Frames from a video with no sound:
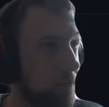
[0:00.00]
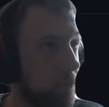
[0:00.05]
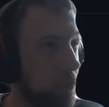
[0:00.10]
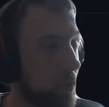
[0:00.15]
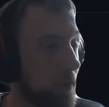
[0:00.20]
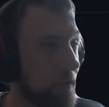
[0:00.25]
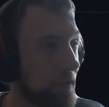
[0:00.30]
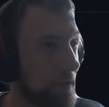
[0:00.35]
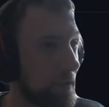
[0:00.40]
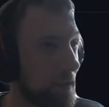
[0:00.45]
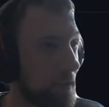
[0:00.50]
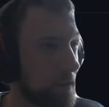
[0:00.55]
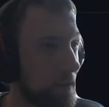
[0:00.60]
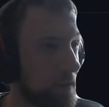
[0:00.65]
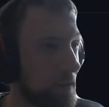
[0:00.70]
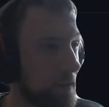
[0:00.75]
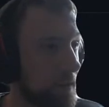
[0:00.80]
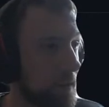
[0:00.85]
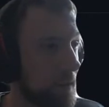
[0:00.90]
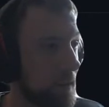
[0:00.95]

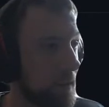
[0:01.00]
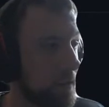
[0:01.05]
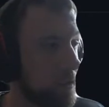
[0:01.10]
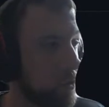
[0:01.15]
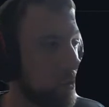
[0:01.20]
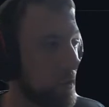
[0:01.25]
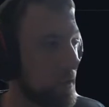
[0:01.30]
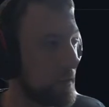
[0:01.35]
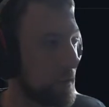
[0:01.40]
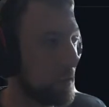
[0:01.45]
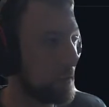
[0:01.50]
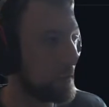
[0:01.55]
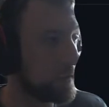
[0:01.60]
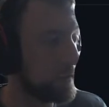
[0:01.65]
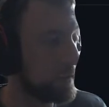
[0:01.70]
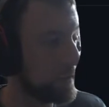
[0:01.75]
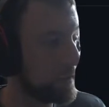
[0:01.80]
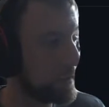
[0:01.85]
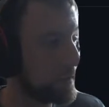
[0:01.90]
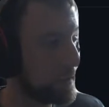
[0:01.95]
46 degrees
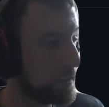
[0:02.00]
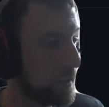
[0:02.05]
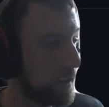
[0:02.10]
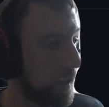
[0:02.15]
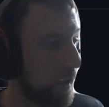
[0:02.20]
Celsius.